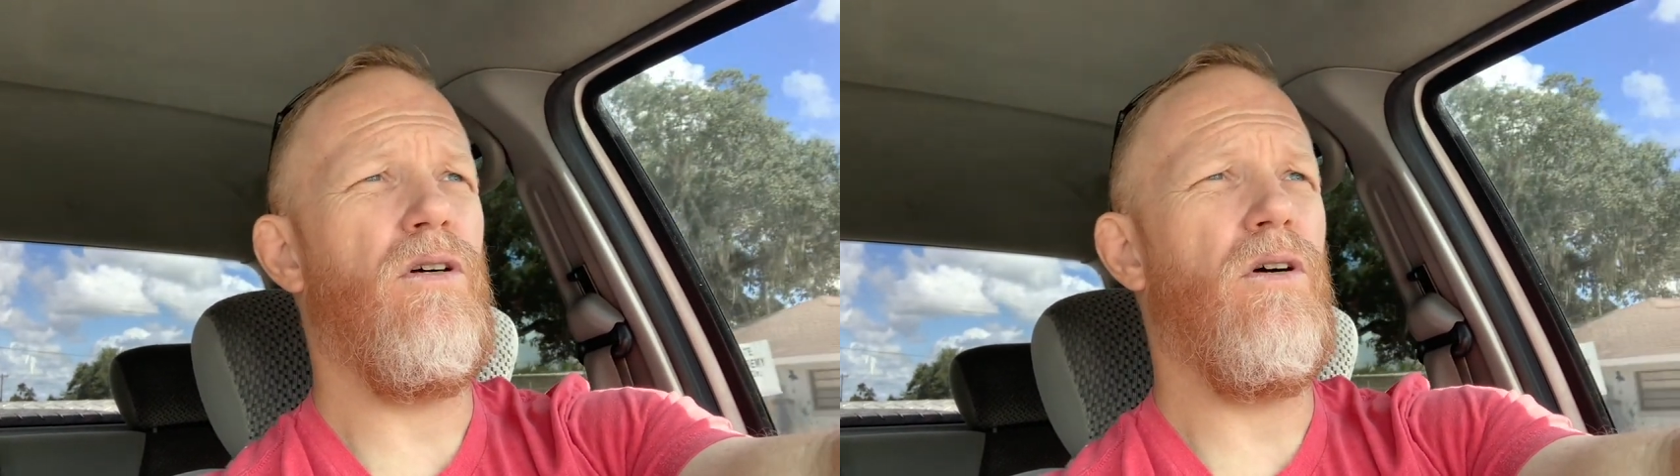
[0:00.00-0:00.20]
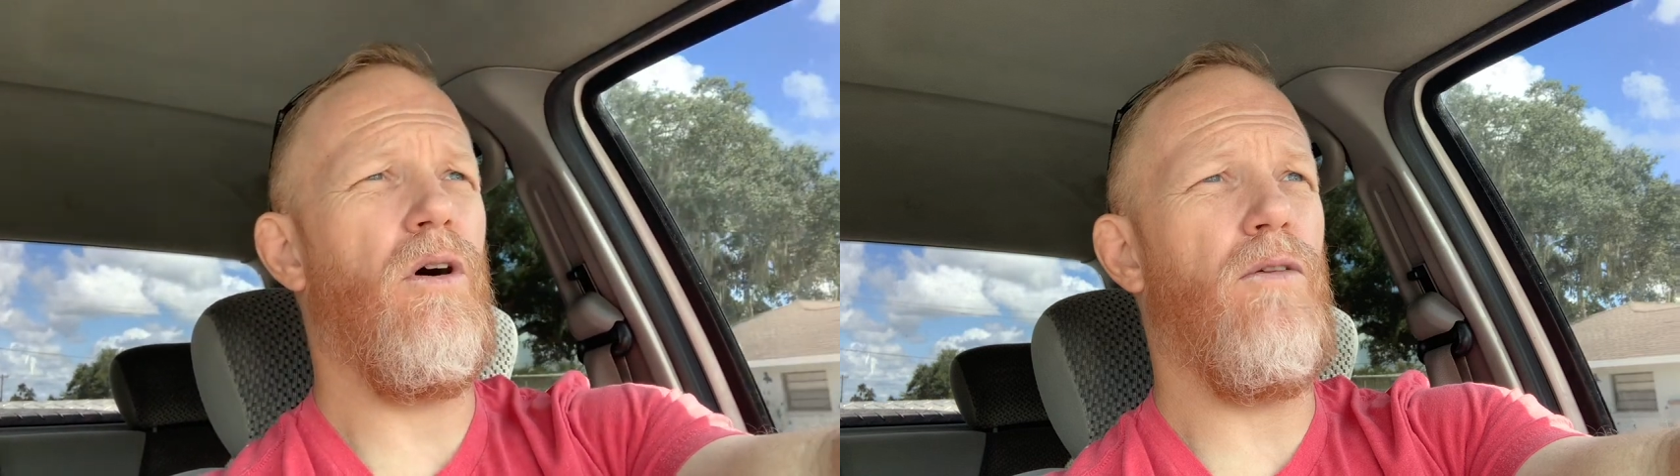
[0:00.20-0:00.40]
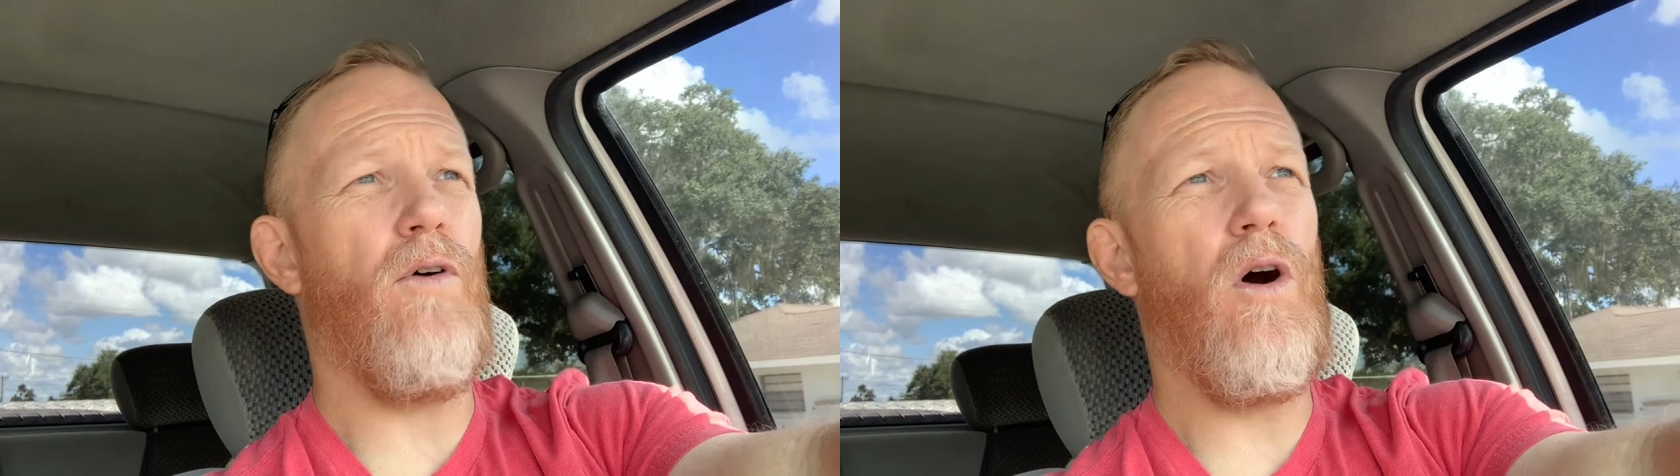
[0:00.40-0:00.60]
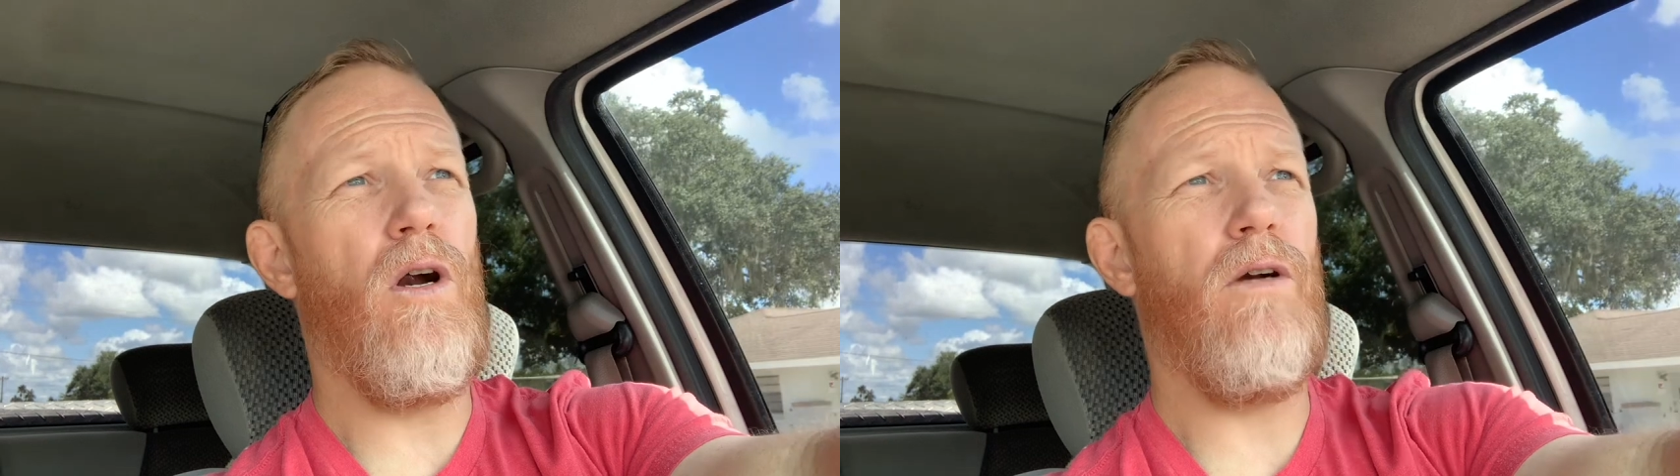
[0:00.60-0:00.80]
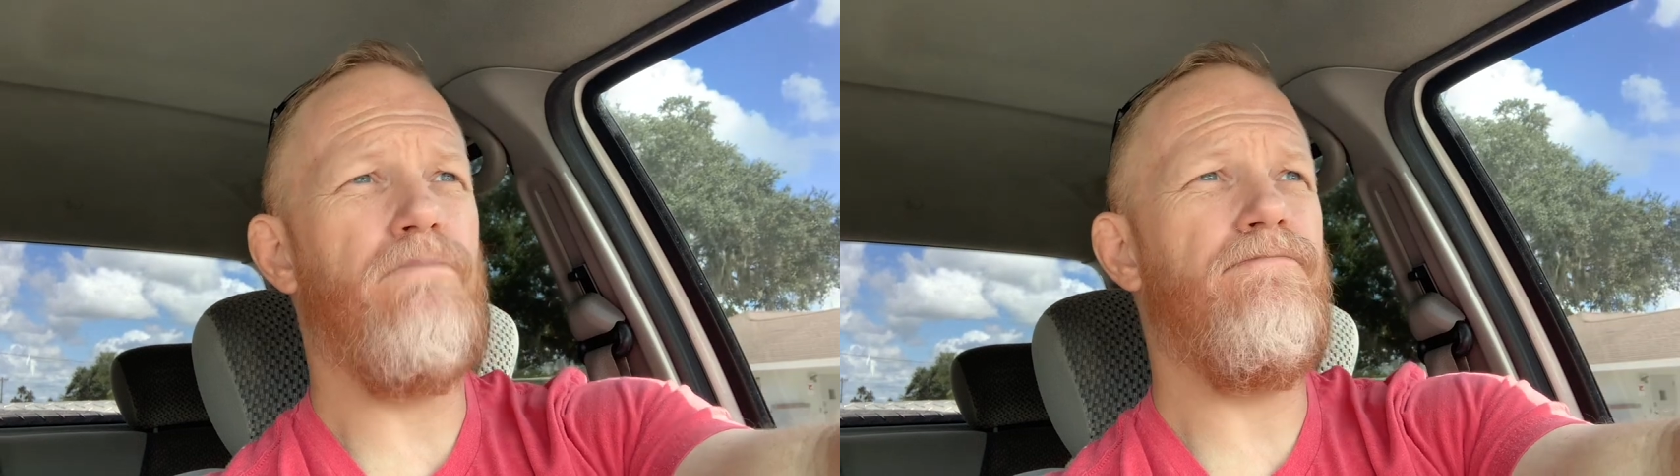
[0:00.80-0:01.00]

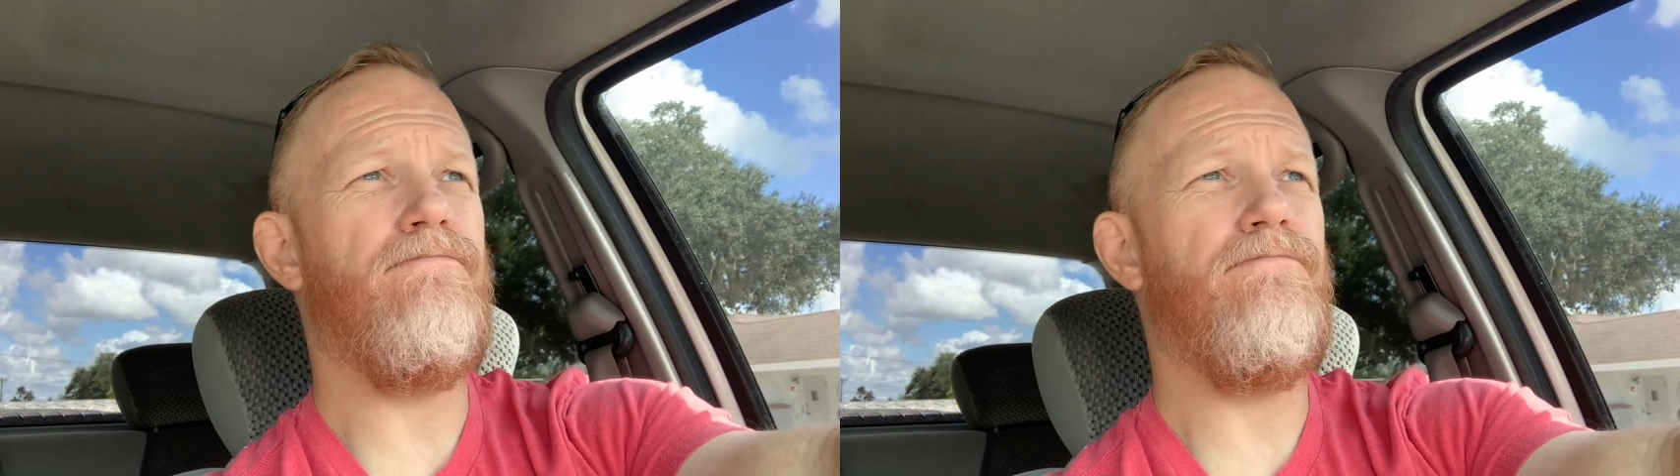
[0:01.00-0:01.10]
our